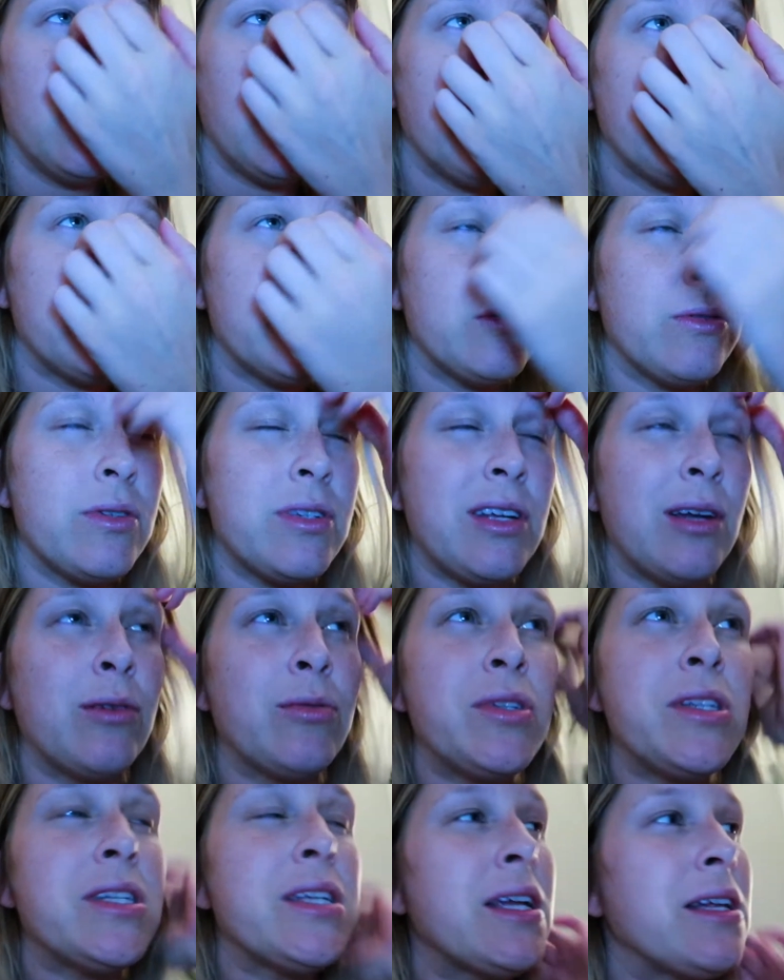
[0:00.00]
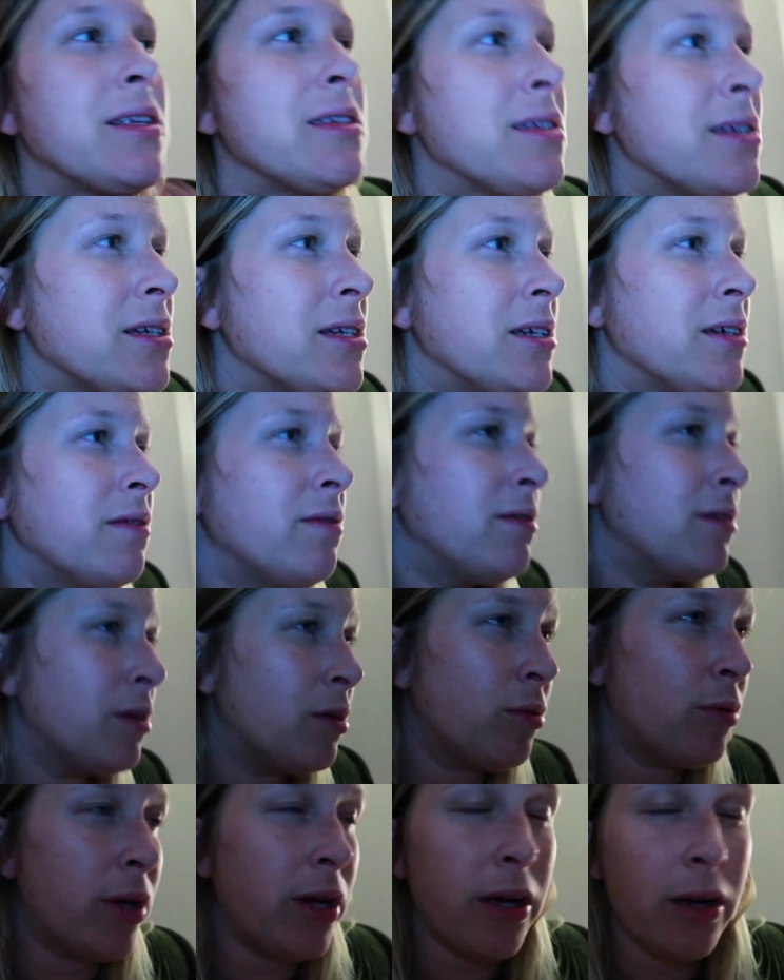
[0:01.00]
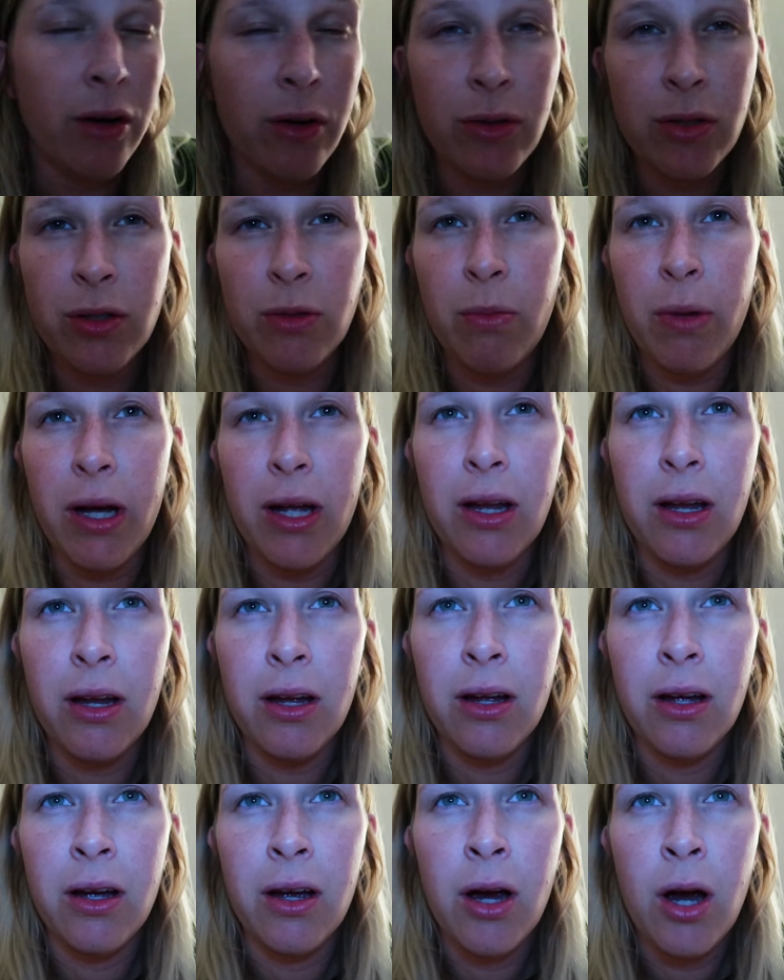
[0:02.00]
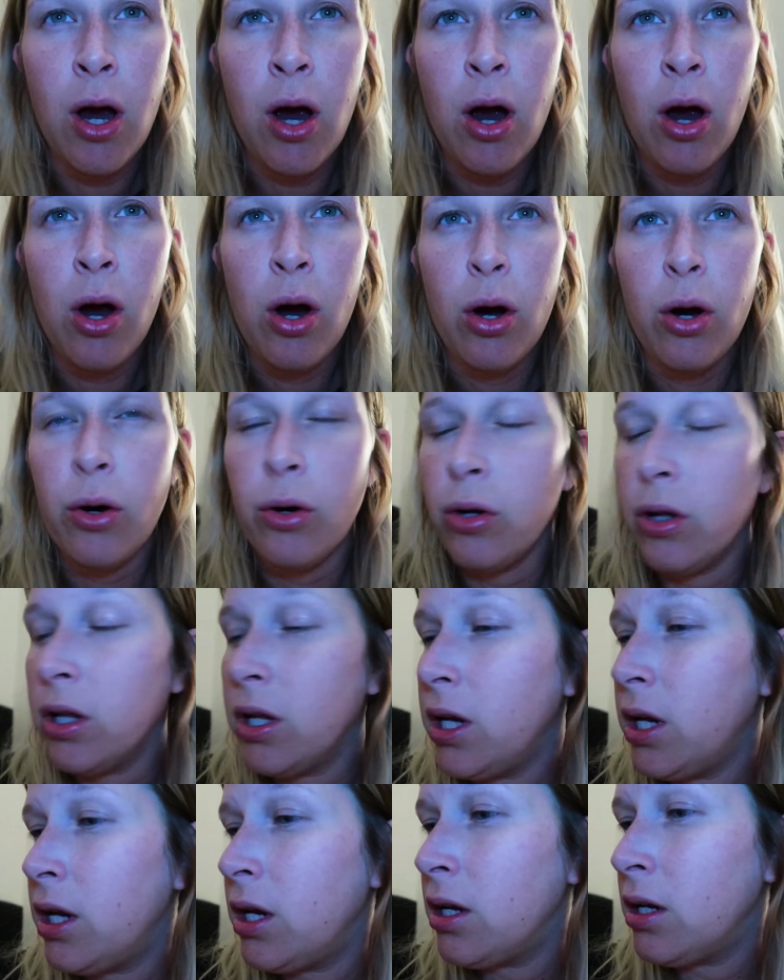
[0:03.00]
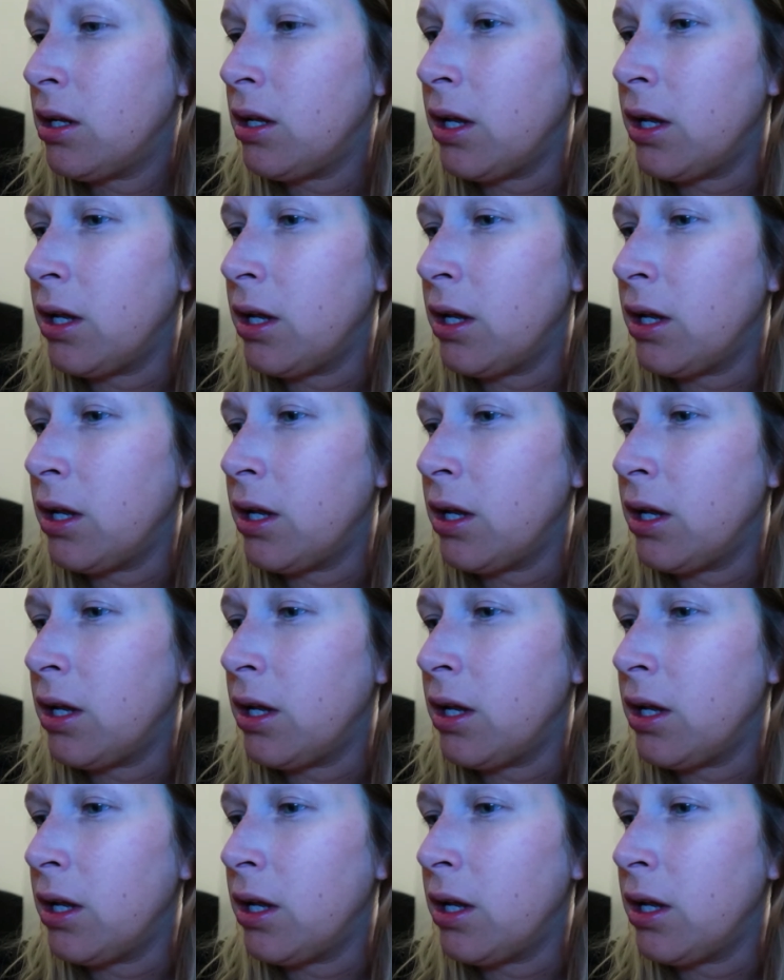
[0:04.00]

I'm so sound sensitive when I go to bed early.